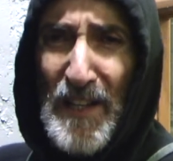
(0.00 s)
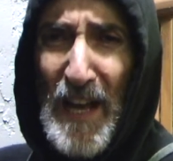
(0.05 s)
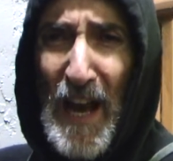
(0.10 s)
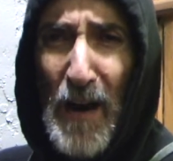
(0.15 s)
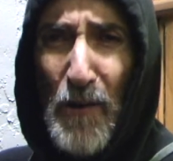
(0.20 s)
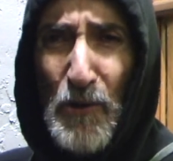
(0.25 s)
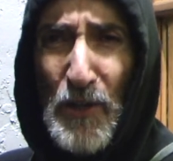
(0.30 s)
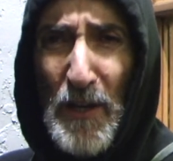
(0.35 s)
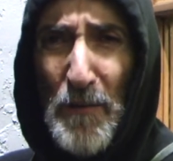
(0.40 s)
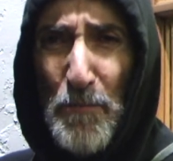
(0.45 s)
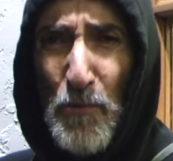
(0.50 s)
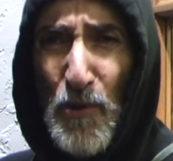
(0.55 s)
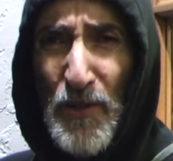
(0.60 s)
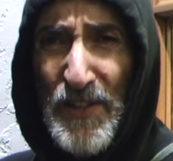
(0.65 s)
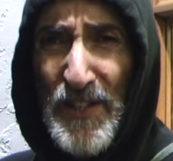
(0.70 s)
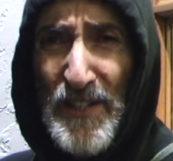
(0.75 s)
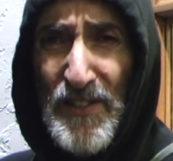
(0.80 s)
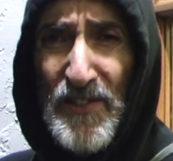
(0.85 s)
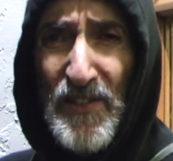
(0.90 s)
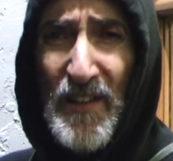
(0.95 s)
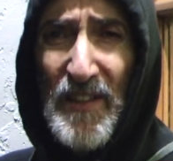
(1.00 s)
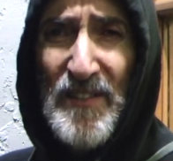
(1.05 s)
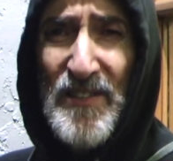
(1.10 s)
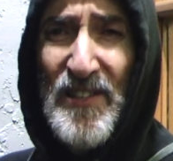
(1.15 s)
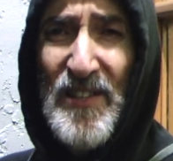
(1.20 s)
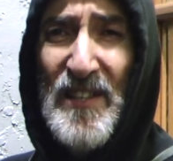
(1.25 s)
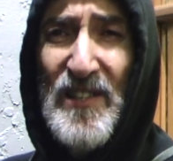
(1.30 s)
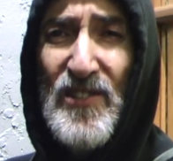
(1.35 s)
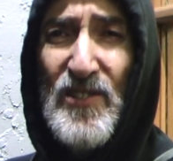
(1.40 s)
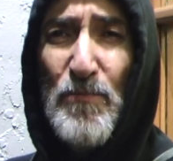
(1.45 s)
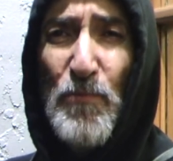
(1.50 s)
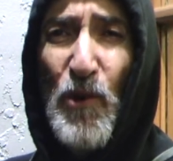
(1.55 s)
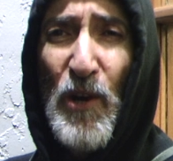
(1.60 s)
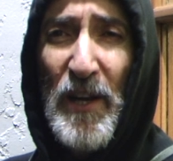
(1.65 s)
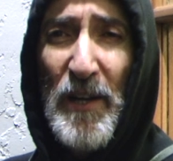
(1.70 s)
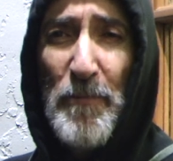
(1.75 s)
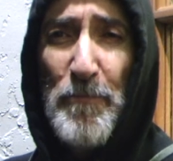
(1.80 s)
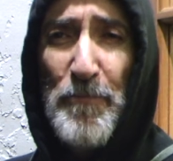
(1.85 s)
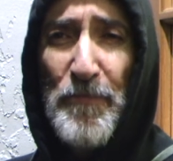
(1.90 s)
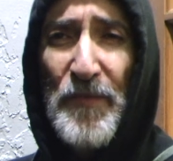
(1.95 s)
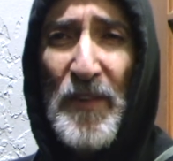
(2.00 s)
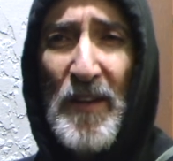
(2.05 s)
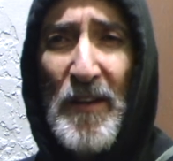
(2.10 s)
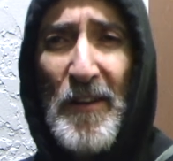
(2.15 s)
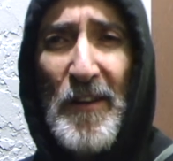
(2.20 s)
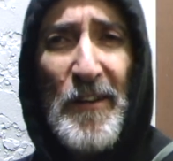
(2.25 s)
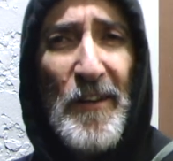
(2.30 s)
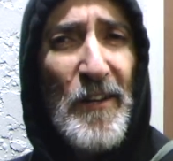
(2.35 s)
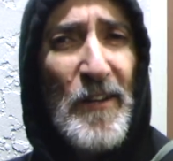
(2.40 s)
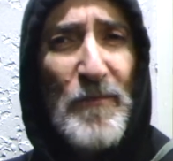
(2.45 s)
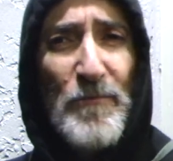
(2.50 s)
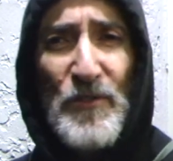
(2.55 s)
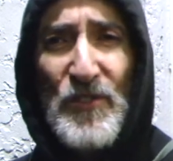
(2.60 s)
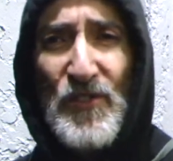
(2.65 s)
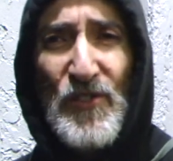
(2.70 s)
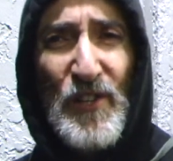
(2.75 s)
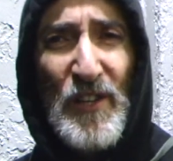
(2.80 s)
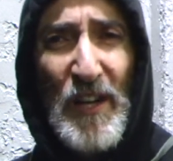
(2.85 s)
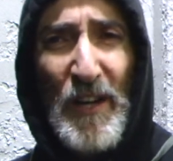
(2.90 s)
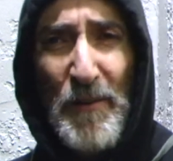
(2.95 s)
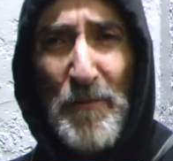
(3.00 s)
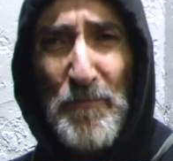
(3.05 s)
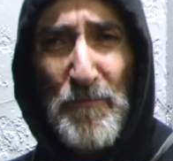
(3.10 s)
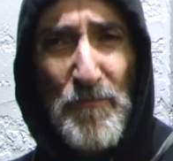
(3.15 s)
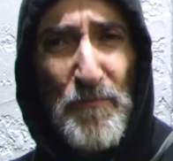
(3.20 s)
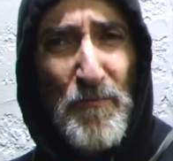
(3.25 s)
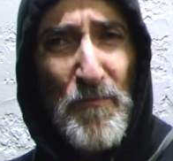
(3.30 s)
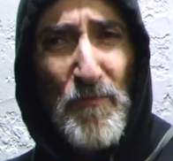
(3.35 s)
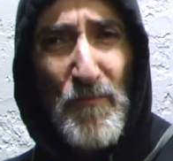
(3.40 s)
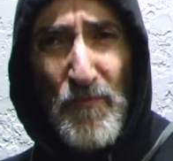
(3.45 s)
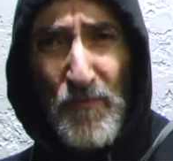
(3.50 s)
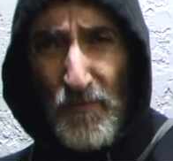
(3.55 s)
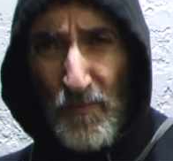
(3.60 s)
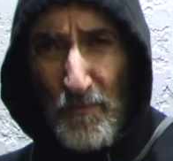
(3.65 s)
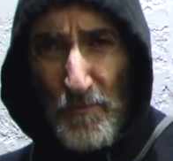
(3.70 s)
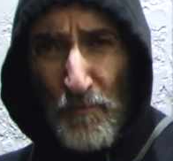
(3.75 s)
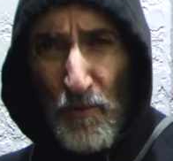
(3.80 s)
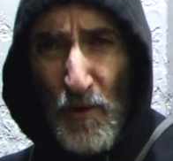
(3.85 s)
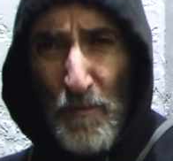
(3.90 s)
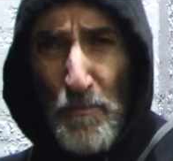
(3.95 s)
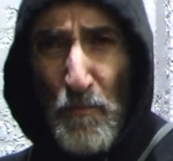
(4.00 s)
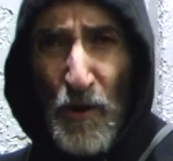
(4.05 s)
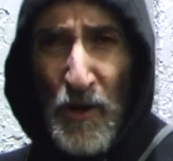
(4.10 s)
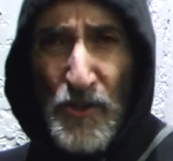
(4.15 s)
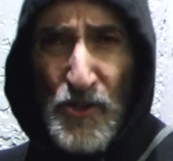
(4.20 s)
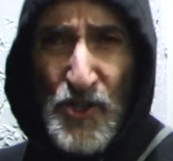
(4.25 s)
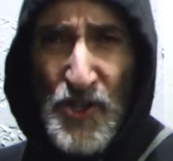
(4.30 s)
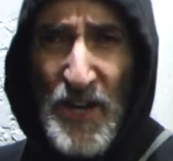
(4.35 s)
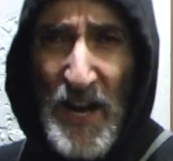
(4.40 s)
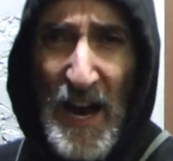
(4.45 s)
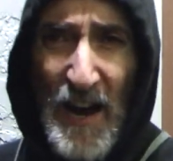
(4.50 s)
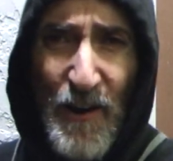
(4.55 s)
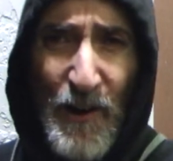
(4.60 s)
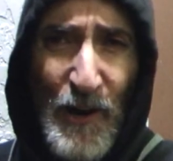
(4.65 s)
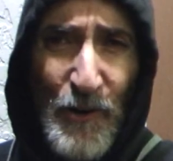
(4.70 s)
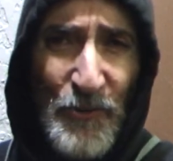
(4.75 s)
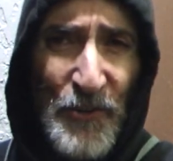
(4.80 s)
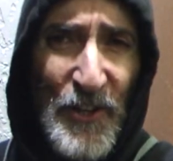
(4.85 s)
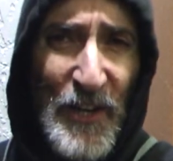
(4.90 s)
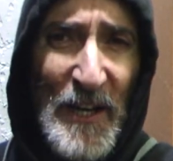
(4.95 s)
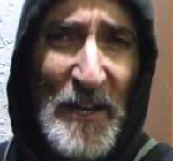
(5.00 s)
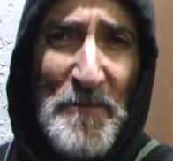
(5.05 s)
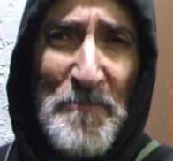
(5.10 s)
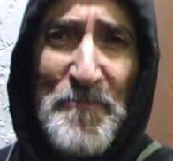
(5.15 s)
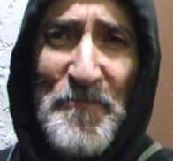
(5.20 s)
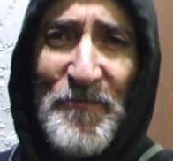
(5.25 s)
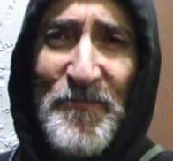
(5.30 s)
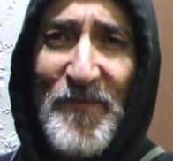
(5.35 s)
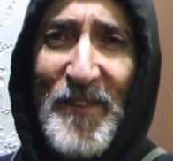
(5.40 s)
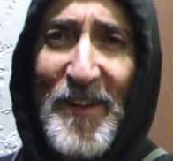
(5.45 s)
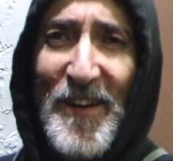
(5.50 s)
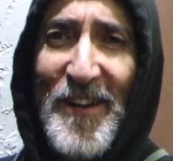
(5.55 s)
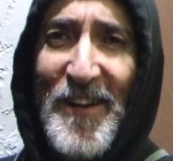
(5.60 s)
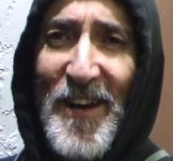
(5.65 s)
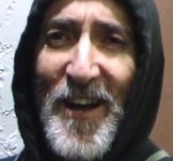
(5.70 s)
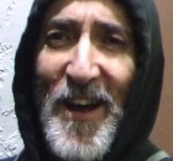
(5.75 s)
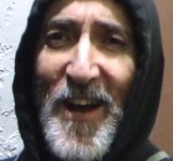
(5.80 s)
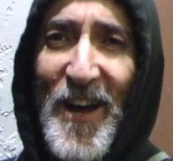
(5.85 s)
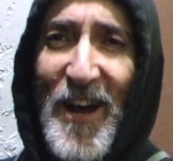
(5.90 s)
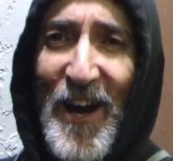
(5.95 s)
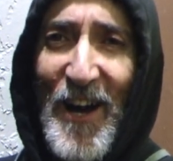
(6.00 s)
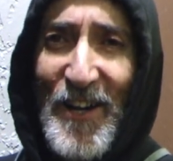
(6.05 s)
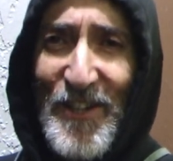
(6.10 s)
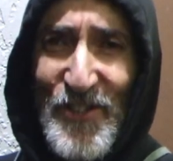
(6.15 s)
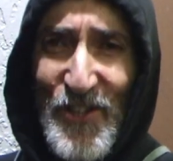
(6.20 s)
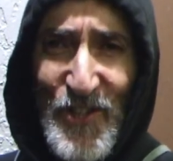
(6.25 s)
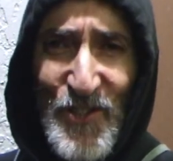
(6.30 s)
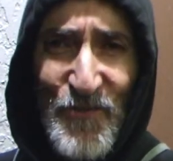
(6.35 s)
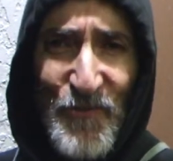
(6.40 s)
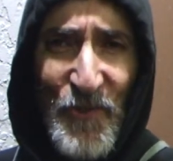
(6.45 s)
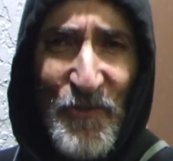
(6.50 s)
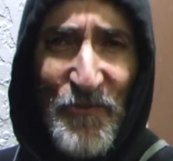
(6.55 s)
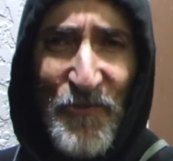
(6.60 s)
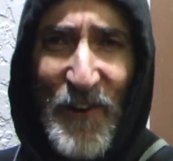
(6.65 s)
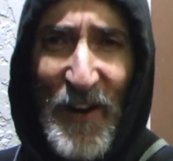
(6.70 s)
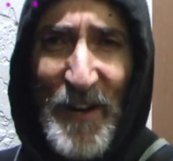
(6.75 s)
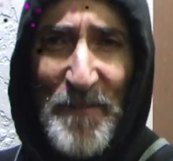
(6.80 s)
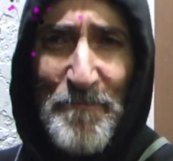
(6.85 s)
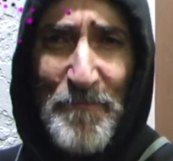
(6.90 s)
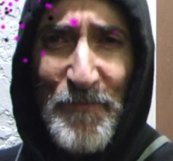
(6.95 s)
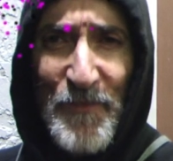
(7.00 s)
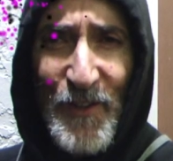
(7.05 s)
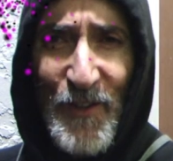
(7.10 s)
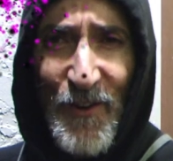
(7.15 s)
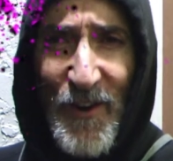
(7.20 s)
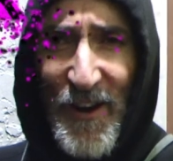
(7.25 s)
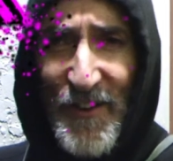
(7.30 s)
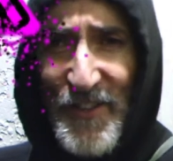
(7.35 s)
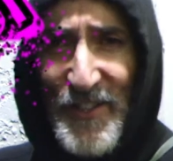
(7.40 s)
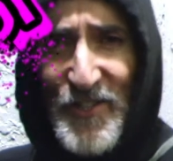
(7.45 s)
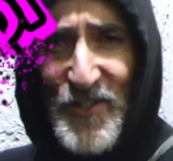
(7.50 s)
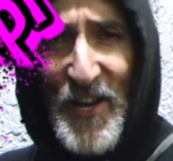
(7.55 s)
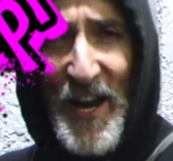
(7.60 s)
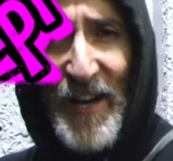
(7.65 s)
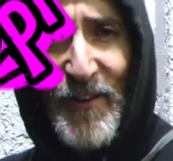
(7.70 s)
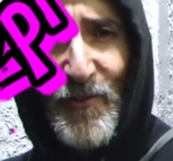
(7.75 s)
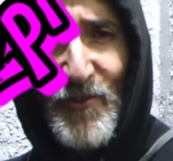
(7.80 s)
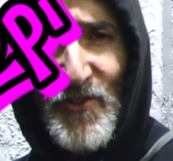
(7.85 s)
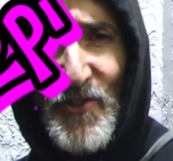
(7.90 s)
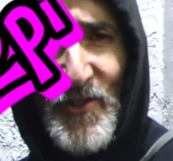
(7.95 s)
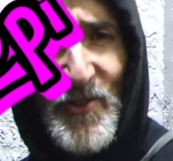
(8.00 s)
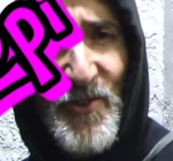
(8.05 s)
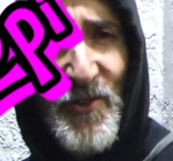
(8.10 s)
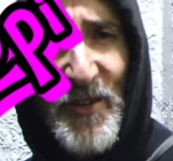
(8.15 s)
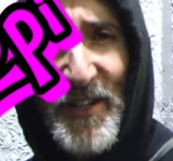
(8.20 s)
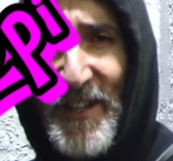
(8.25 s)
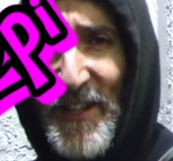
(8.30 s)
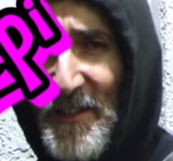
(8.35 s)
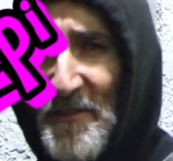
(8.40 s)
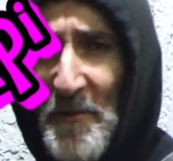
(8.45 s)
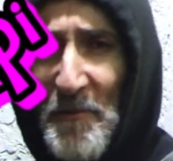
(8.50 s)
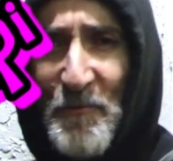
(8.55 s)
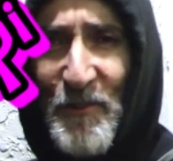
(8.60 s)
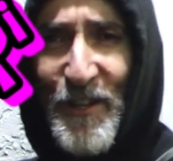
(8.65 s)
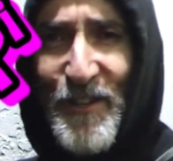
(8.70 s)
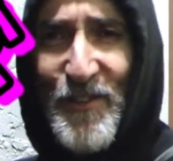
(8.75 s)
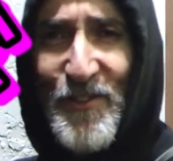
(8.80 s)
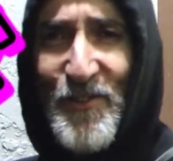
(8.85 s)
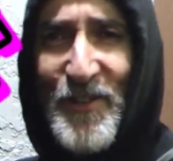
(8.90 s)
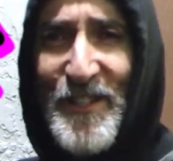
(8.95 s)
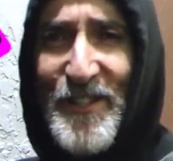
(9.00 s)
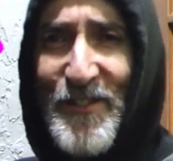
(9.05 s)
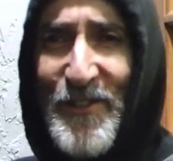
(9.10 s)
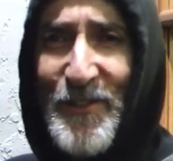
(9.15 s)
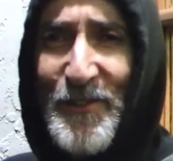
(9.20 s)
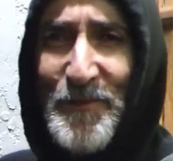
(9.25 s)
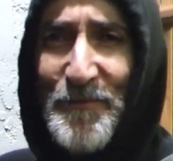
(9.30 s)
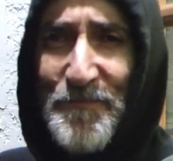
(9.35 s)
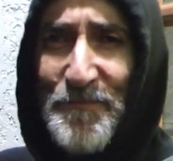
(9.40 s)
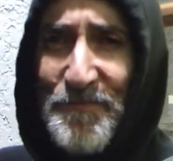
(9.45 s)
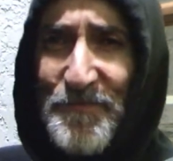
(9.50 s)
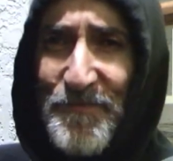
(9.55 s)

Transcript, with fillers: Yeah, I'm gonna put this on Teespring. Just gonna put merch now out there, just for fun. You know, all the channels are doing it. I'm gonna do it too.